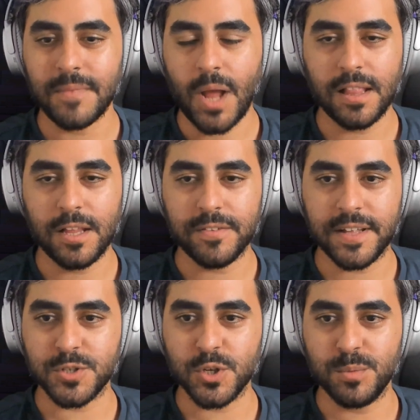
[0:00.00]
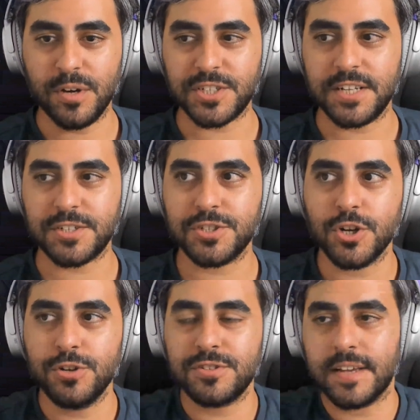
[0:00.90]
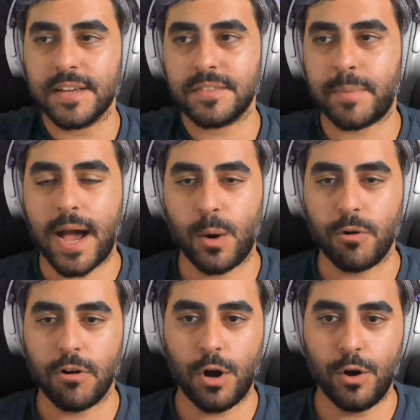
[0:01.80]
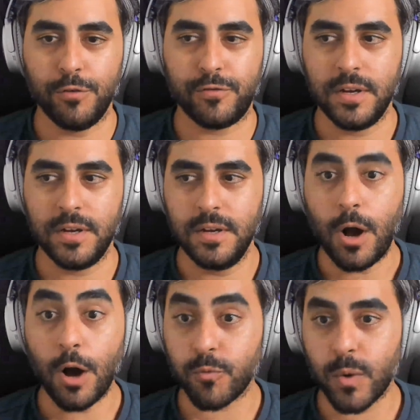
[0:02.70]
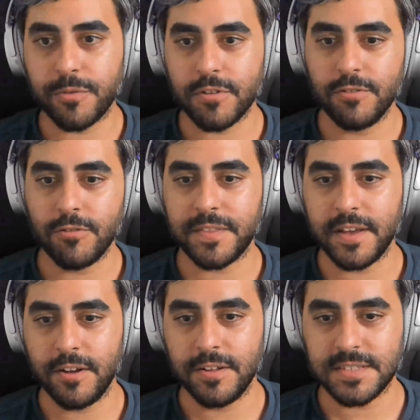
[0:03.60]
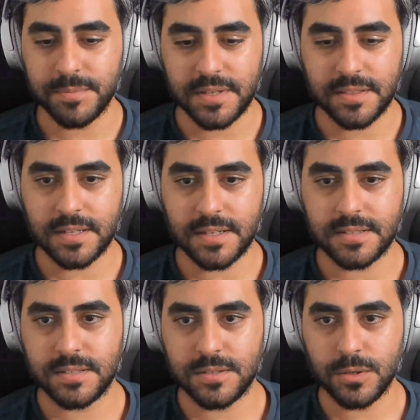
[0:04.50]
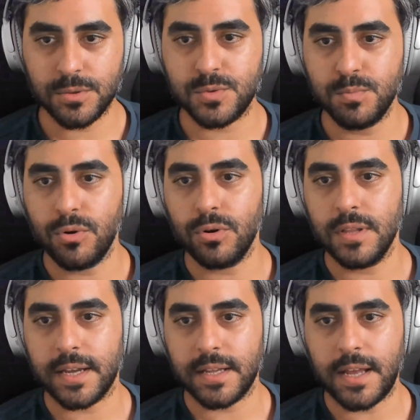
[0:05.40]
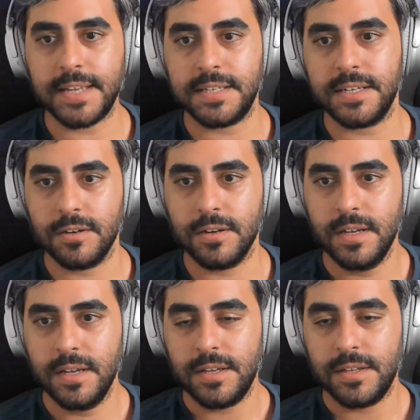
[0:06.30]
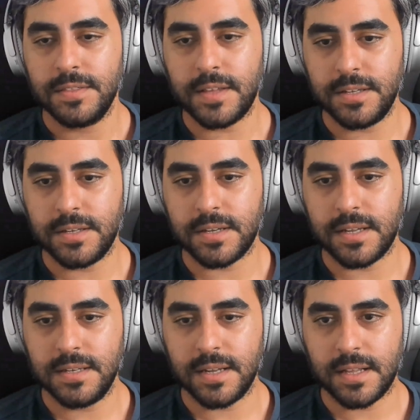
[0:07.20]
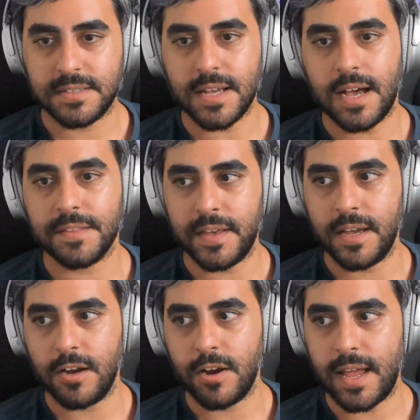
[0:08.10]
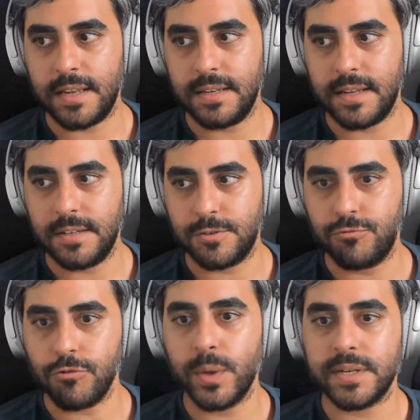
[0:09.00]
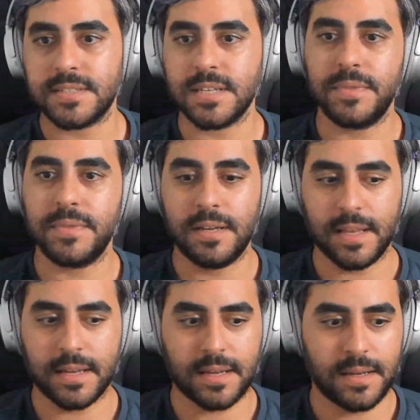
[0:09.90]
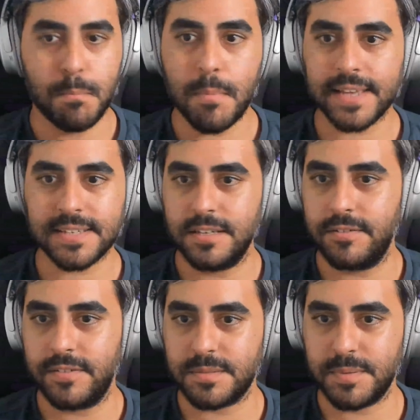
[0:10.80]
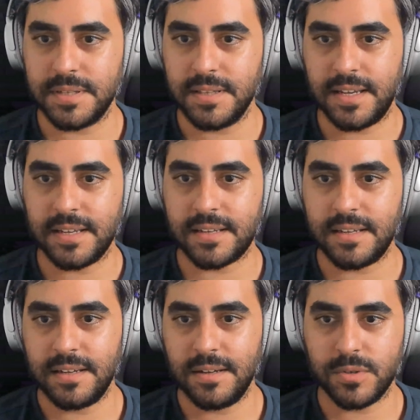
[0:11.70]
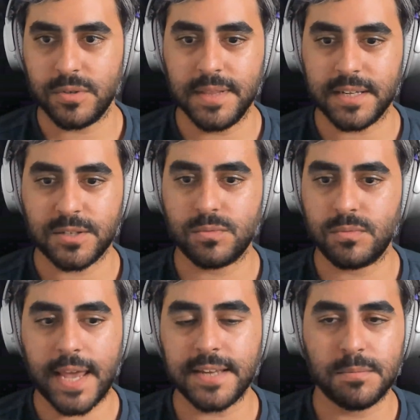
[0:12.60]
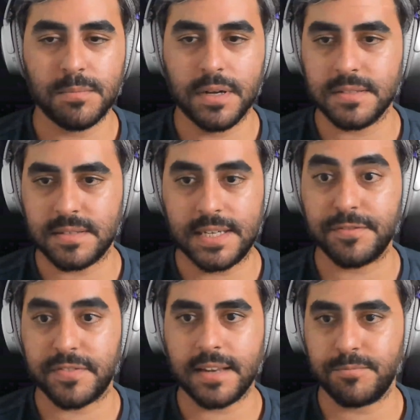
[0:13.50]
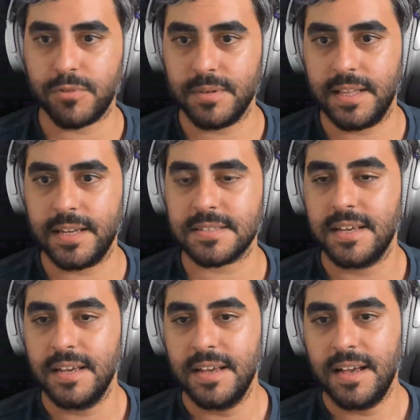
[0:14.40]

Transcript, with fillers: I love that so much. It just shows like the power of of Web three right there. It's something that's so small, like an idea that can can start there and and grow into something like massive. It's been like what has been like eighteen months, if that, probably less.